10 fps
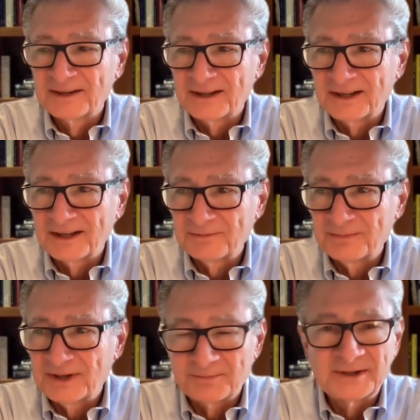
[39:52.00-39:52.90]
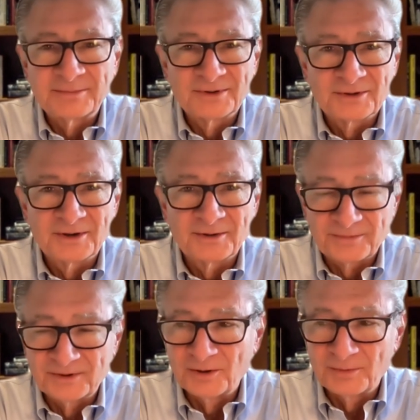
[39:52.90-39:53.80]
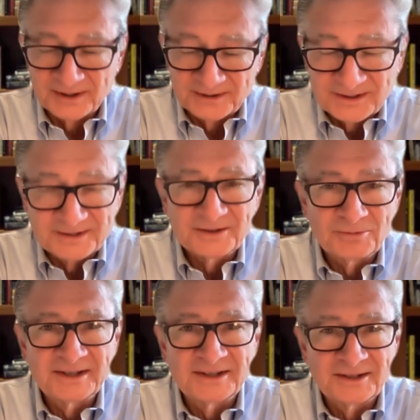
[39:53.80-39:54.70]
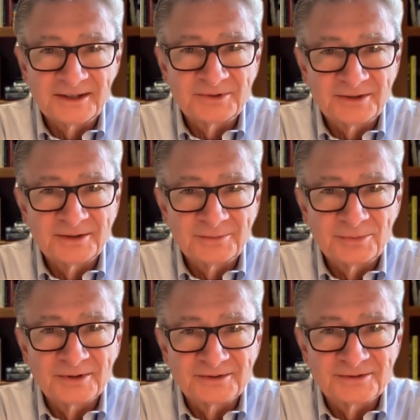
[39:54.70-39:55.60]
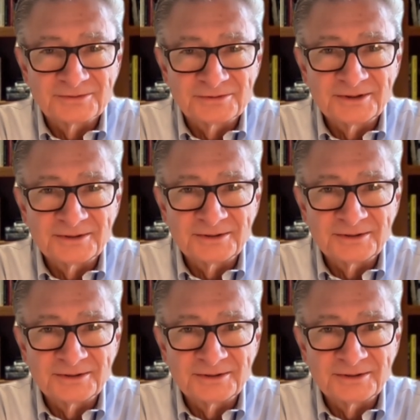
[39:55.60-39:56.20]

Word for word: and and people are, are, no pun intended waking up to the importance of sleep